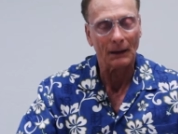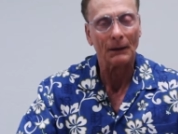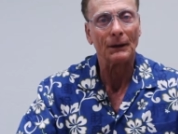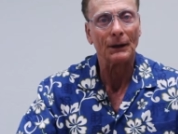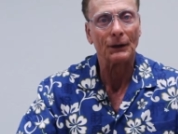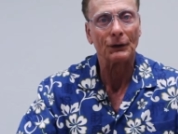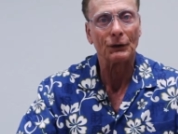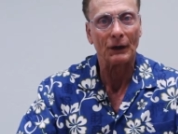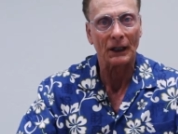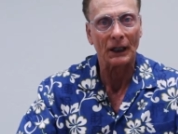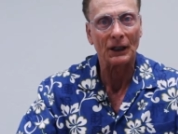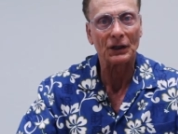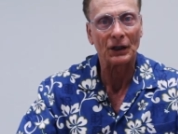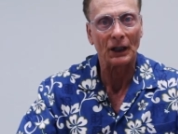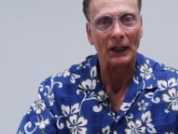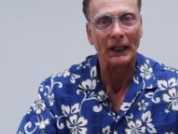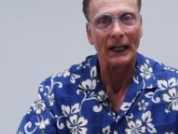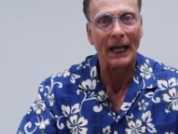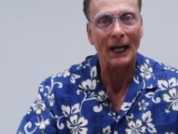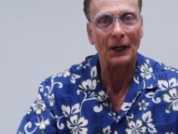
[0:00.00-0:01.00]

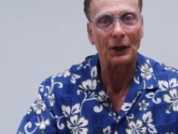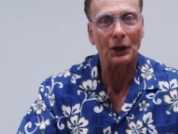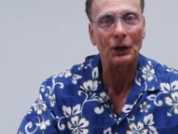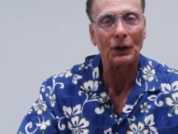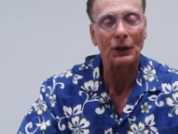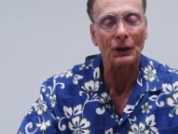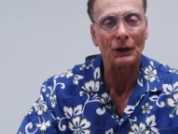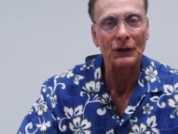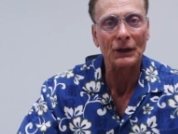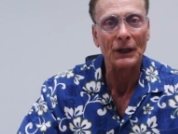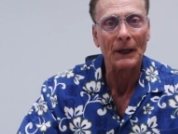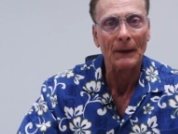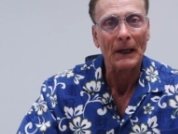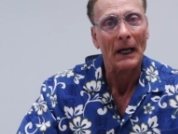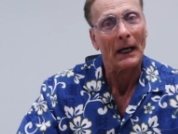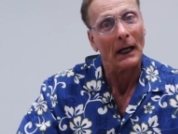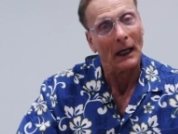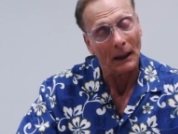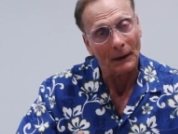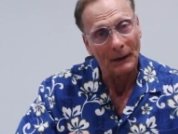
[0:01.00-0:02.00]
traditionally had herds,
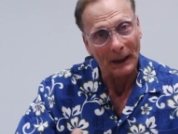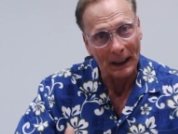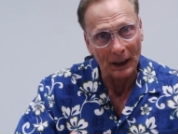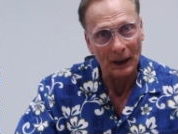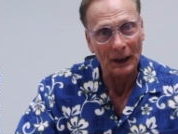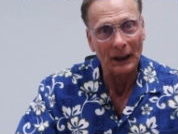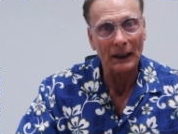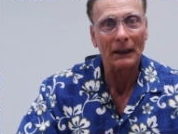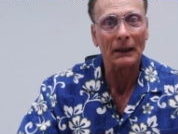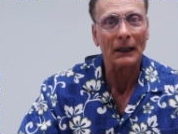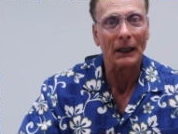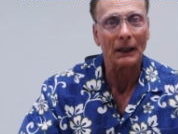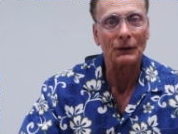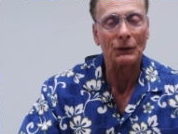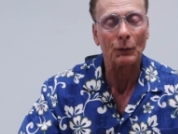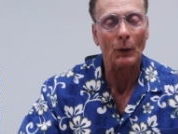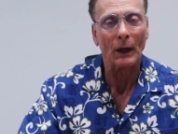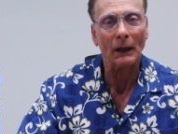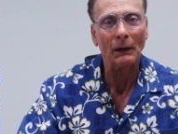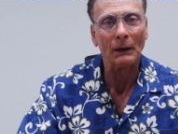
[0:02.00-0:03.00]
India as
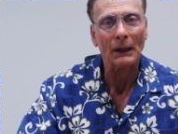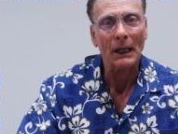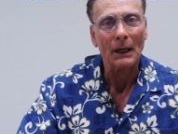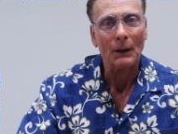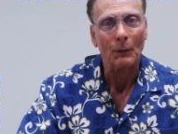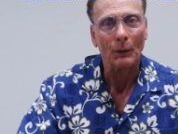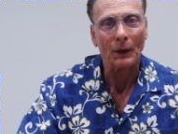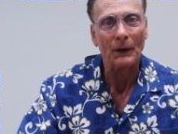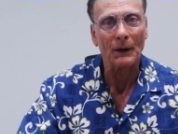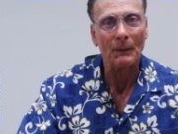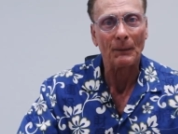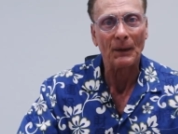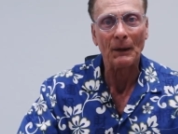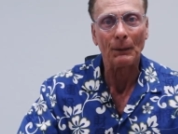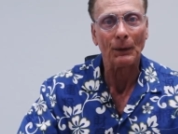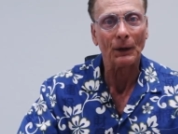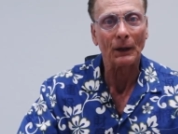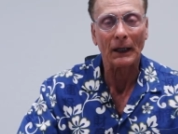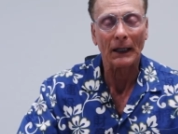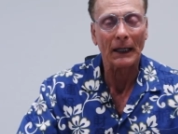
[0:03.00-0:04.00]
well, where the
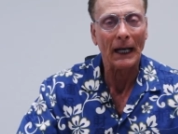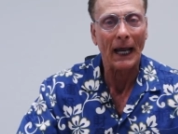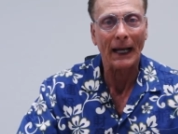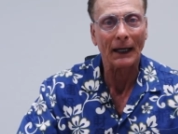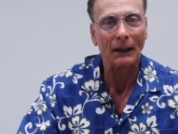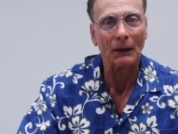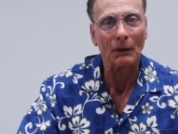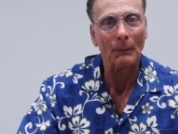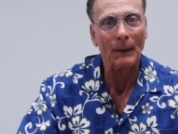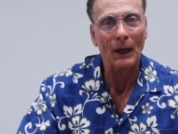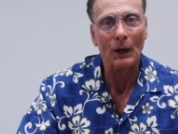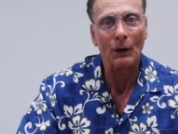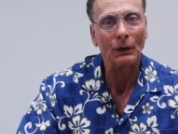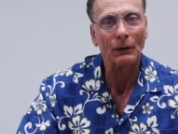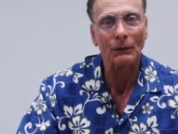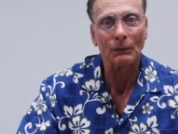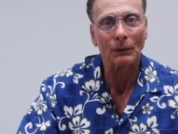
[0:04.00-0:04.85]
people can handle milk